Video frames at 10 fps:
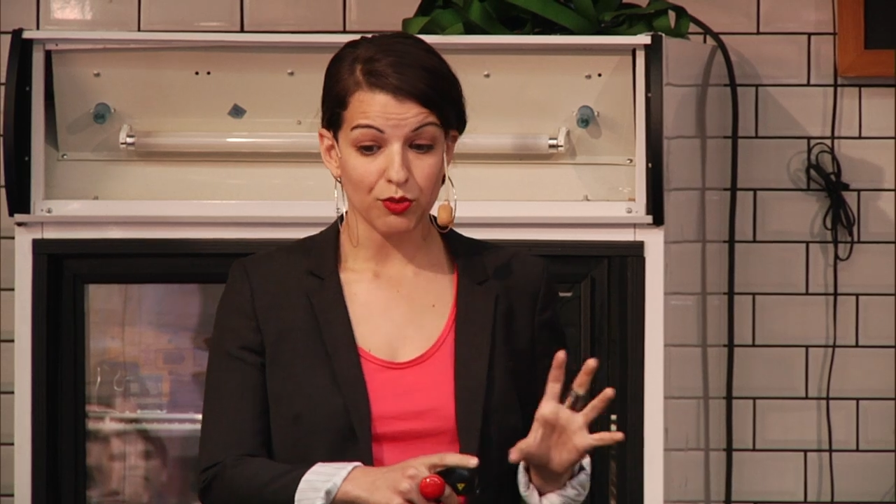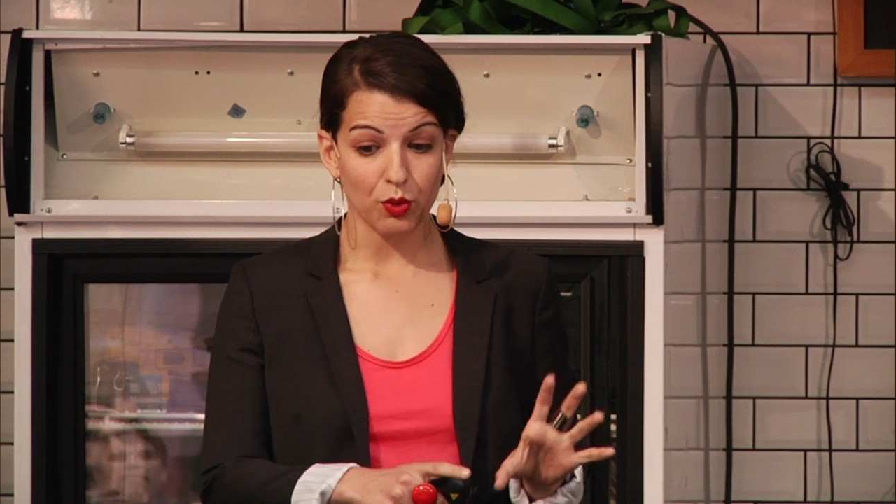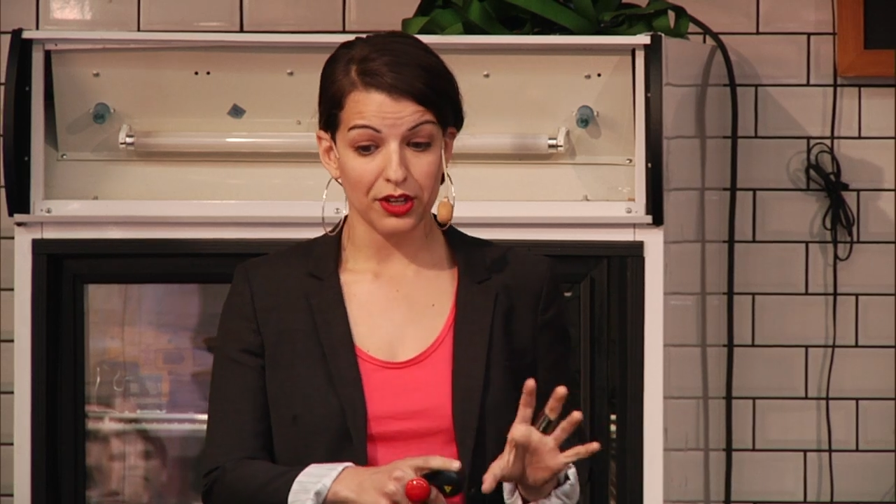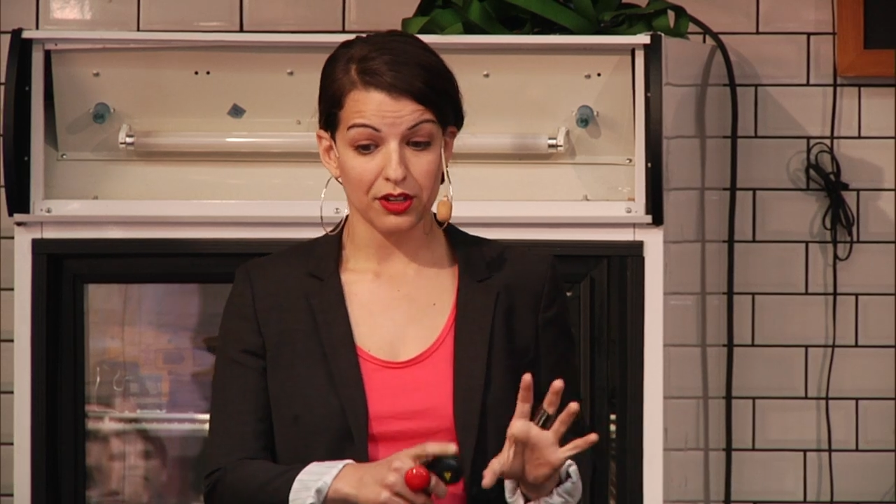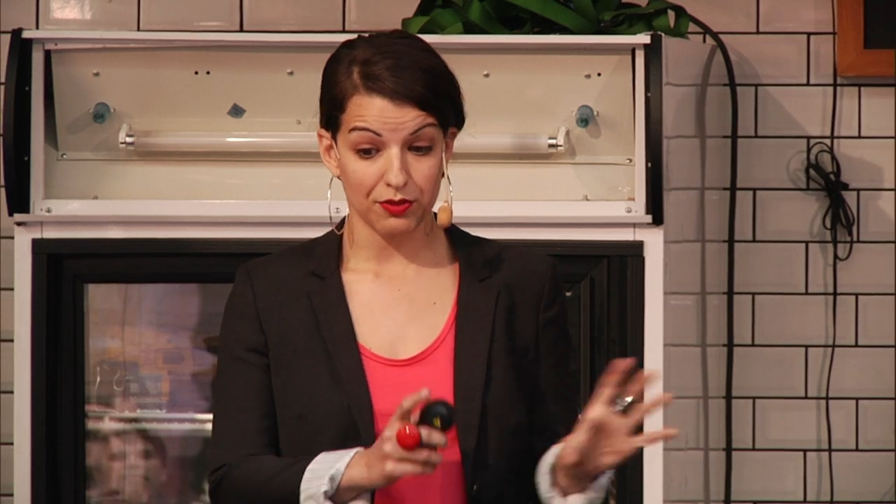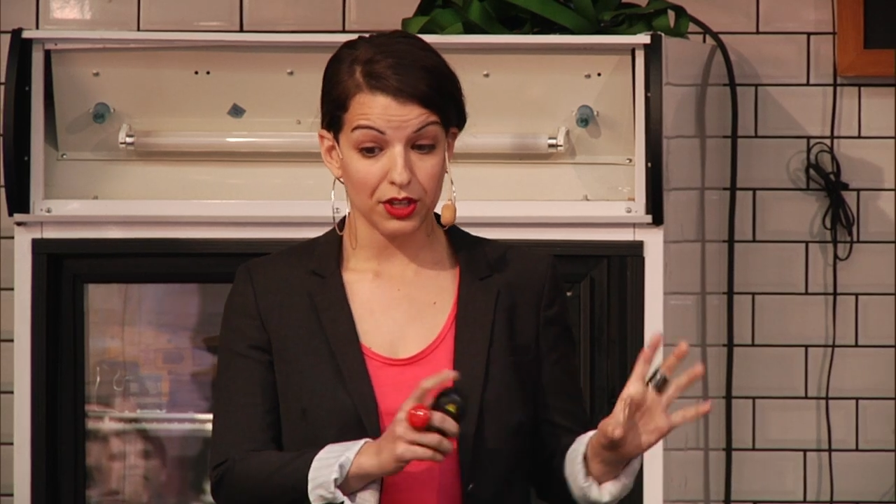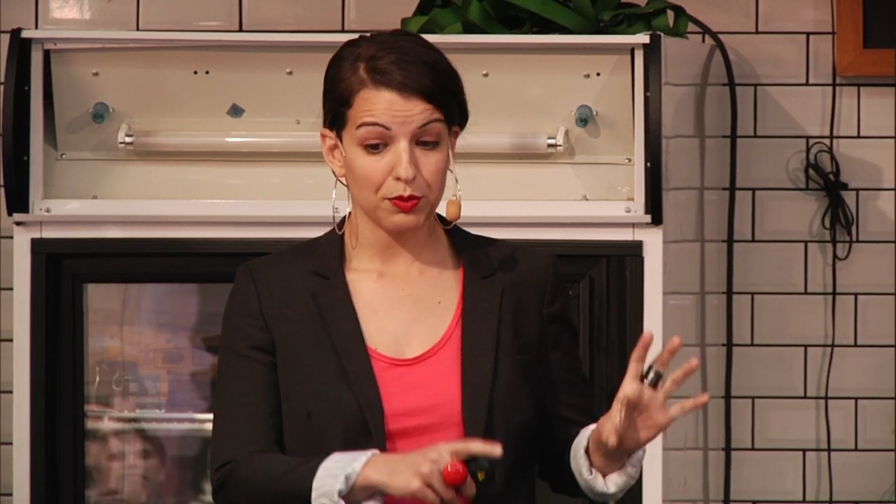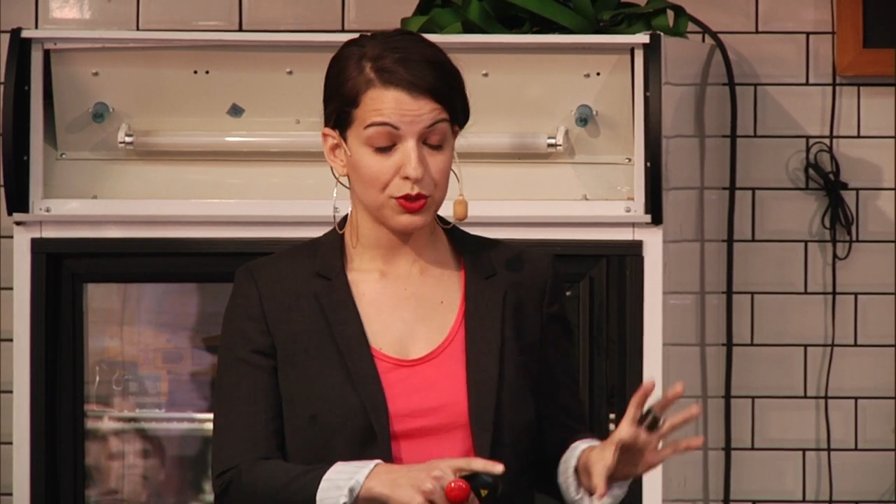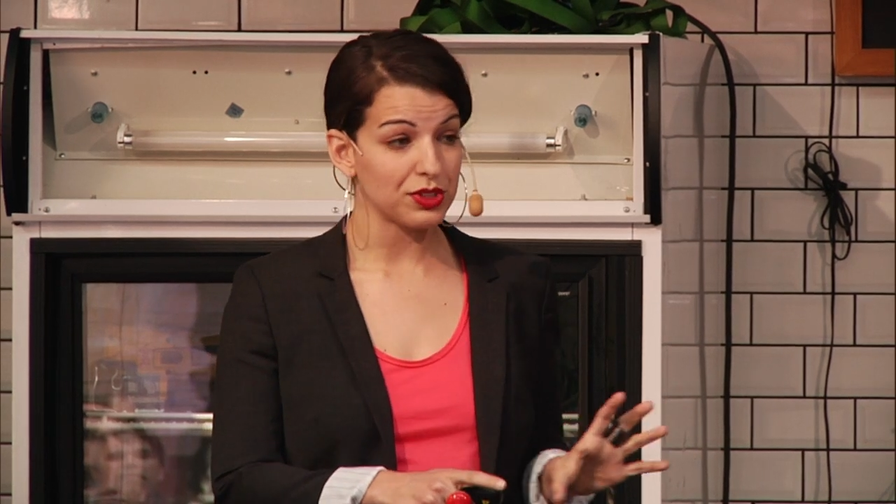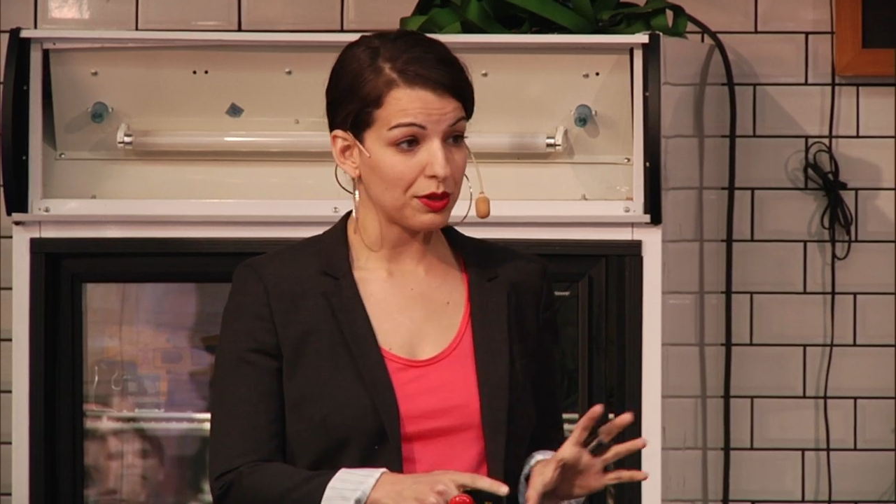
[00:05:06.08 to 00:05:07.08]
of what of the
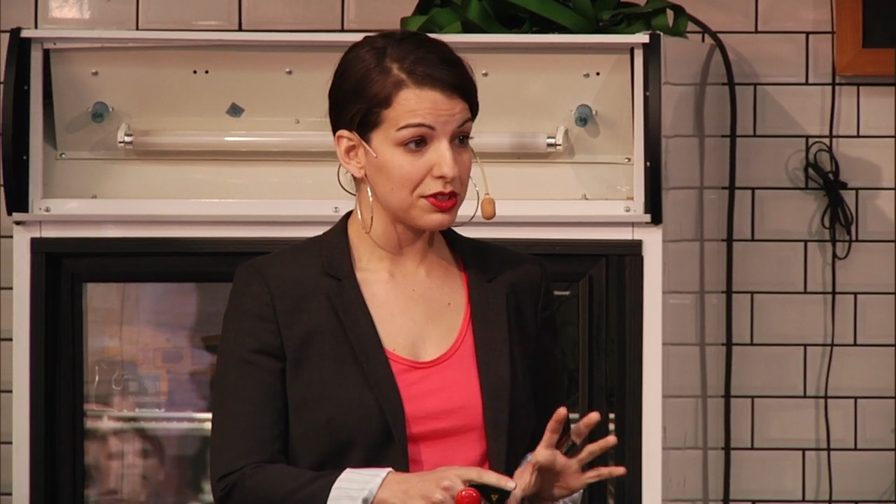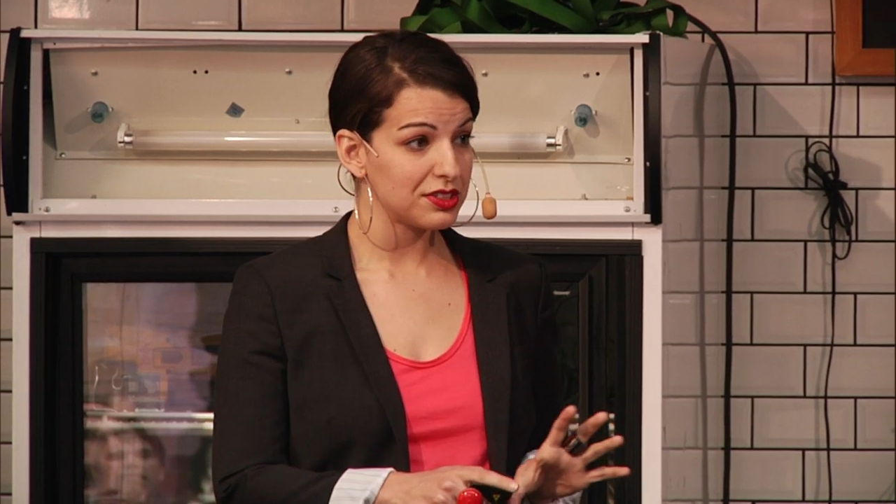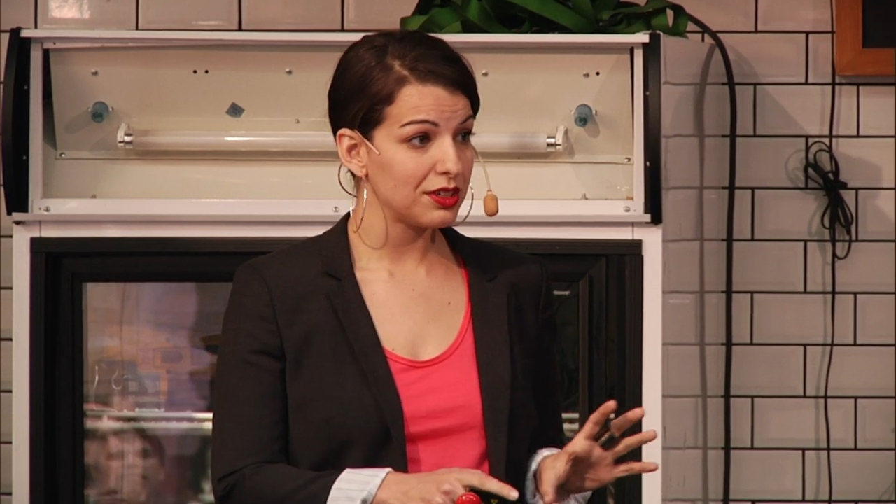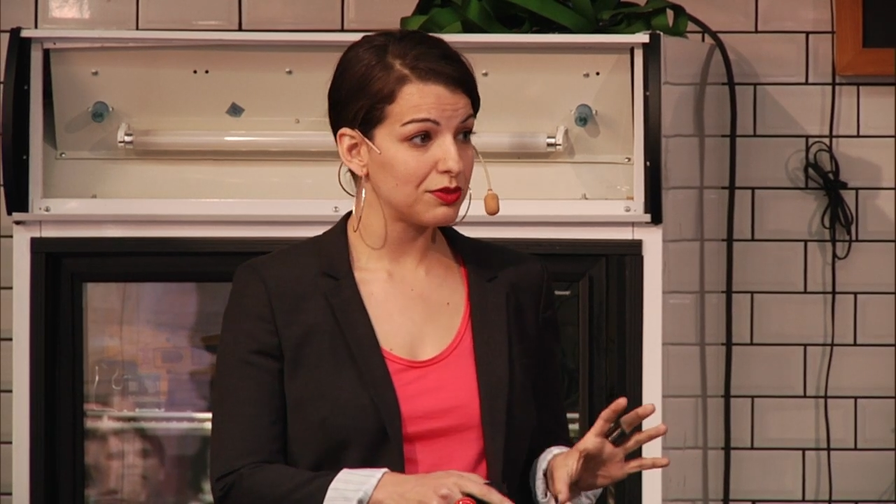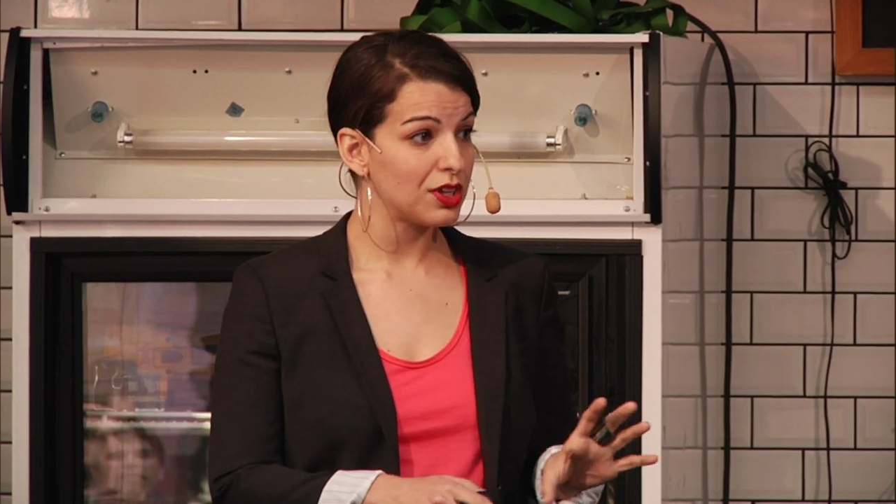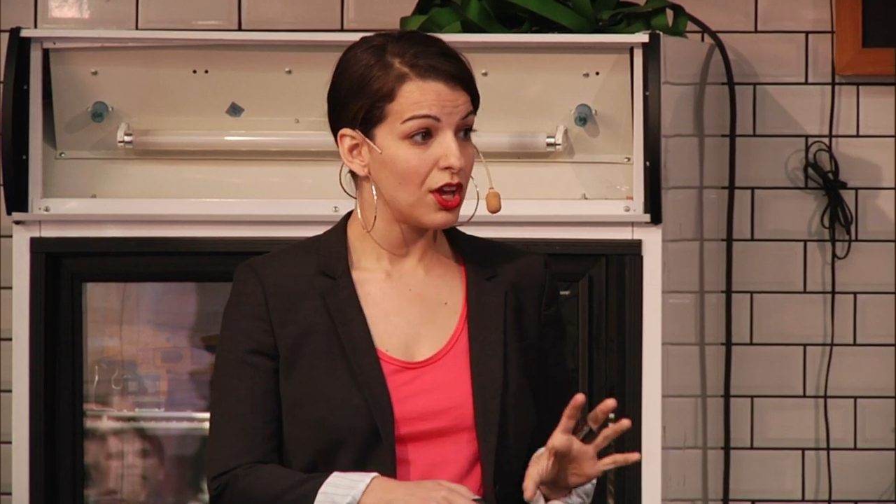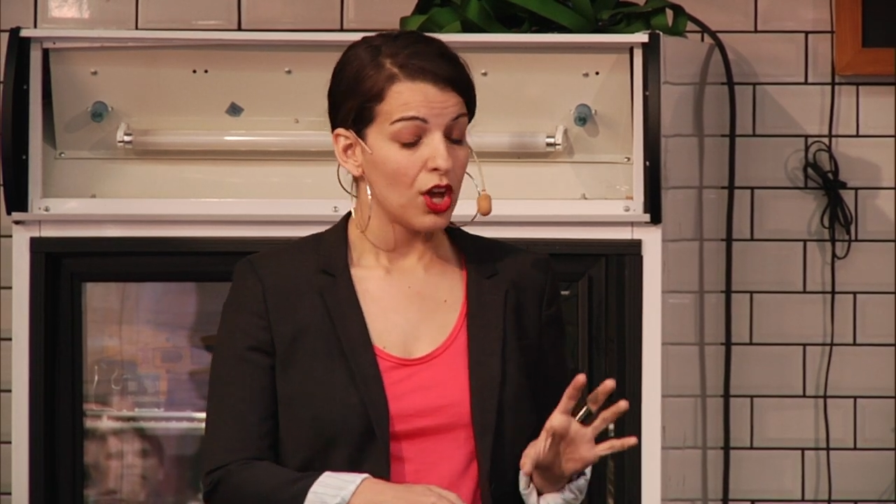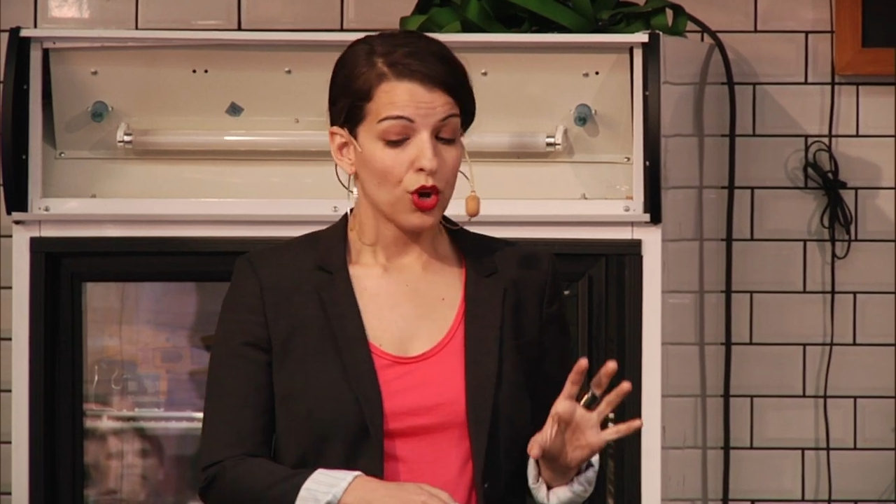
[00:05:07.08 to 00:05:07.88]
abuse I received,